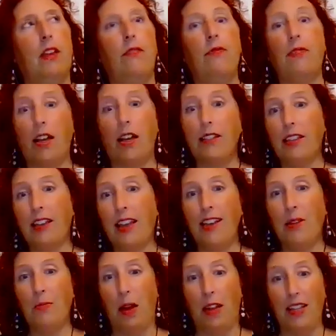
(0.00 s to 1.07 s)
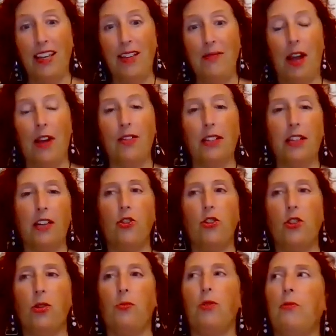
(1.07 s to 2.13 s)
investigating money, my
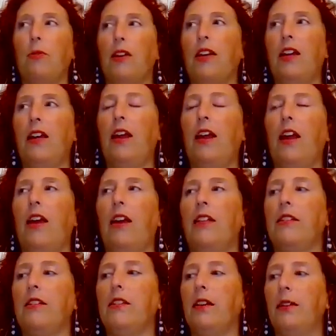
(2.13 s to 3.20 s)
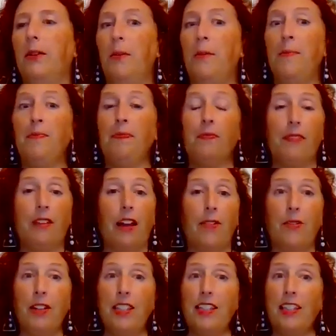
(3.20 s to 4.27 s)
relationship with money, and I
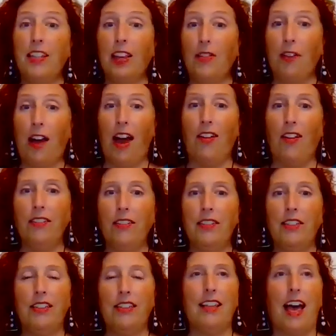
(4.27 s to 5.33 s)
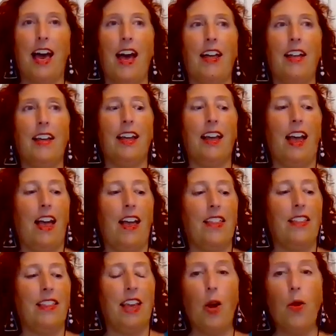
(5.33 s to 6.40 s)
recently found that
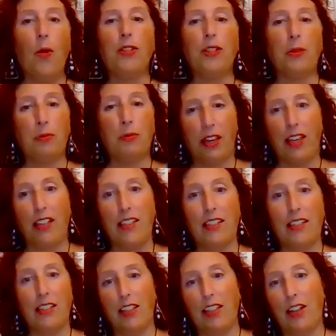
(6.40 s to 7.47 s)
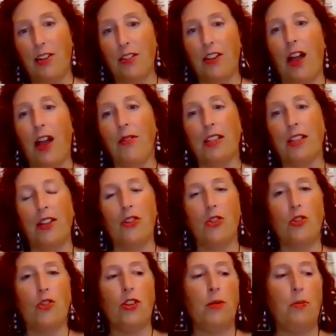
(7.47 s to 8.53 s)
there were some things to clear in that
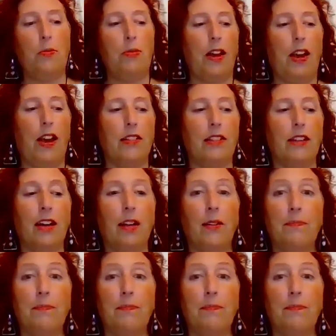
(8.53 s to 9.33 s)
relationship, and